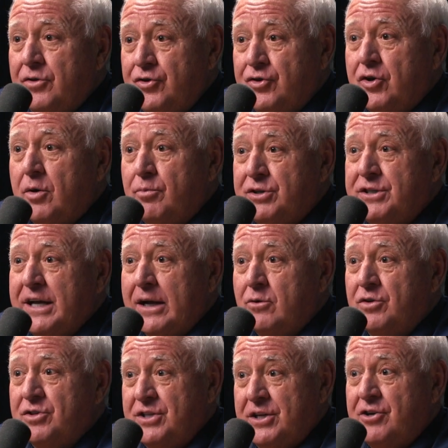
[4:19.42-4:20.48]
that you're going to protect
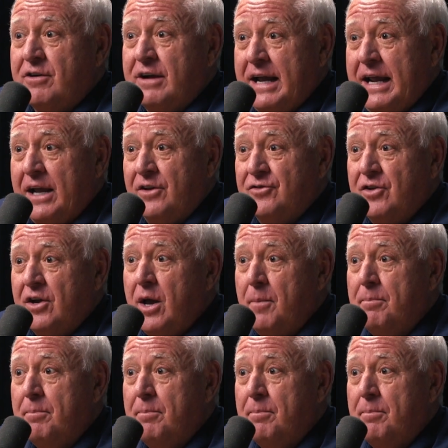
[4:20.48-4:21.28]
what's in your hands